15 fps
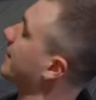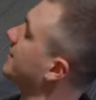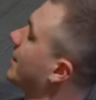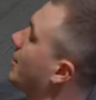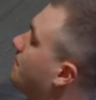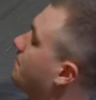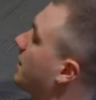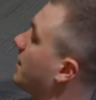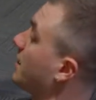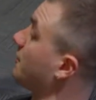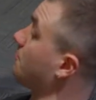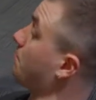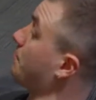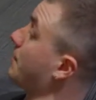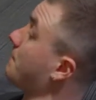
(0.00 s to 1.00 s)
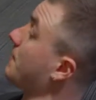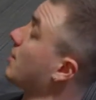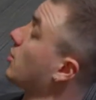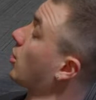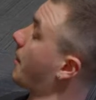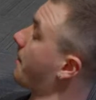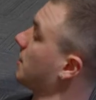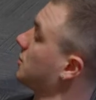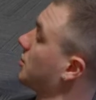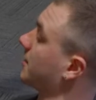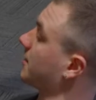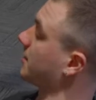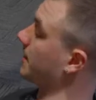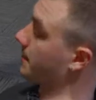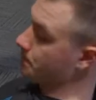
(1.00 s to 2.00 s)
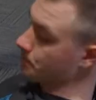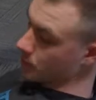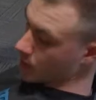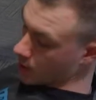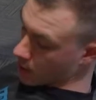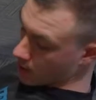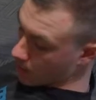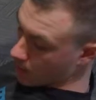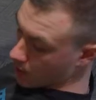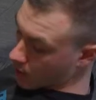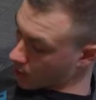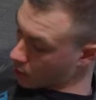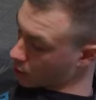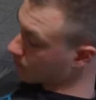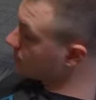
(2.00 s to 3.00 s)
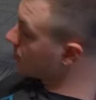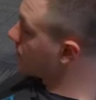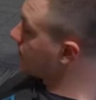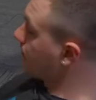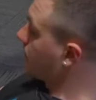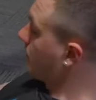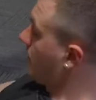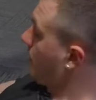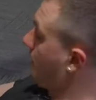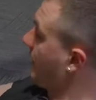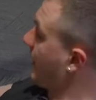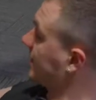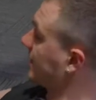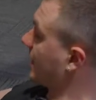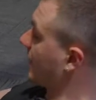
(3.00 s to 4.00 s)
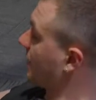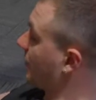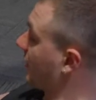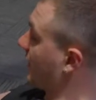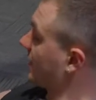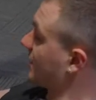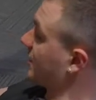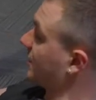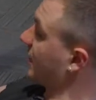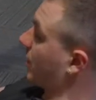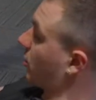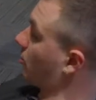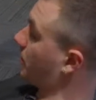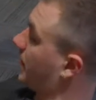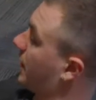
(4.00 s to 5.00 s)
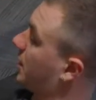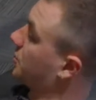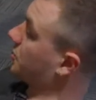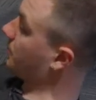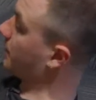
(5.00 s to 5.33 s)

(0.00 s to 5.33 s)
and down and lift peacock my chest. My arms, basically, they're gonna stick on the edge of